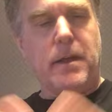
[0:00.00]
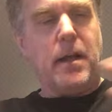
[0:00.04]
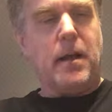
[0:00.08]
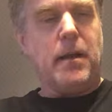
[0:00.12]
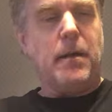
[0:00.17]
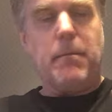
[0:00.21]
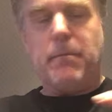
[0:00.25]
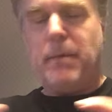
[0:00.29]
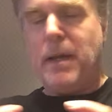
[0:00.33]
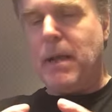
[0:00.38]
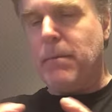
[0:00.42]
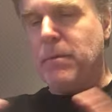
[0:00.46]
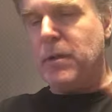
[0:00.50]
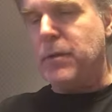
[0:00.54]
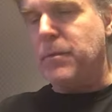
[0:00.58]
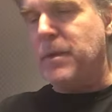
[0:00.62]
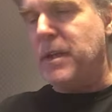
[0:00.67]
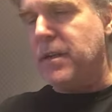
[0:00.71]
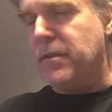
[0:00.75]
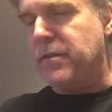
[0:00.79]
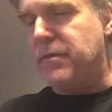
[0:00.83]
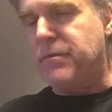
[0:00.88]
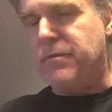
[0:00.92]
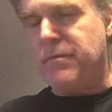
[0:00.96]
to be able to
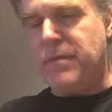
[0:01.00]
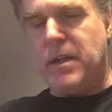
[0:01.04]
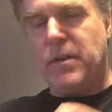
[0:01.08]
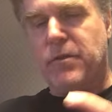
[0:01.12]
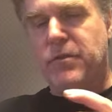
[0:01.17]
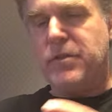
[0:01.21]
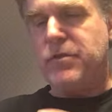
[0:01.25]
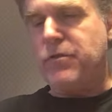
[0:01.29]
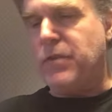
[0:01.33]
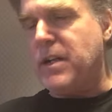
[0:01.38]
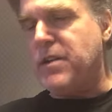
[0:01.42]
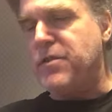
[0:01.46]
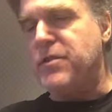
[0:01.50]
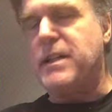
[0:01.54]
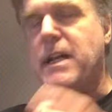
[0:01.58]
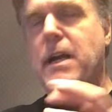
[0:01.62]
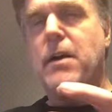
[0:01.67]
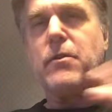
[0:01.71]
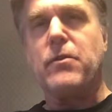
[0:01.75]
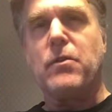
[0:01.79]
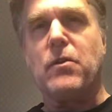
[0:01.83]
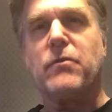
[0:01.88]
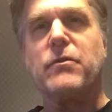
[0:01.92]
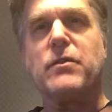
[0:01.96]
be, you know, stretched
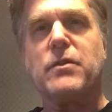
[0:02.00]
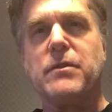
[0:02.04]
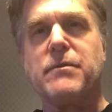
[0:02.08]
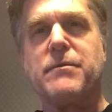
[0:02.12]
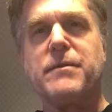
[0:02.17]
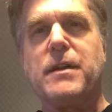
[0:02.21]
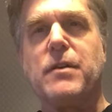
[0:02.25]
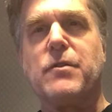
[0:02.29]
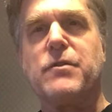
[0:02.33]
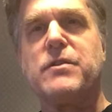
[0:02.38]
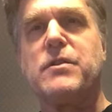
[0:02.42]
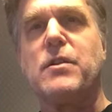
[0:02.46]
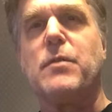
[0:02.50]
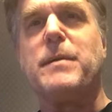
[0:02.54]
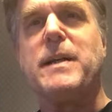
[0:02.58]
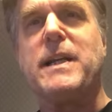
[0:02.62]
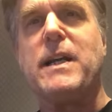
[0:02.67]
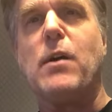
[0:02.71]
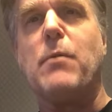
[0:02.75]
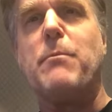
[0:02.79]
out over, you know, so many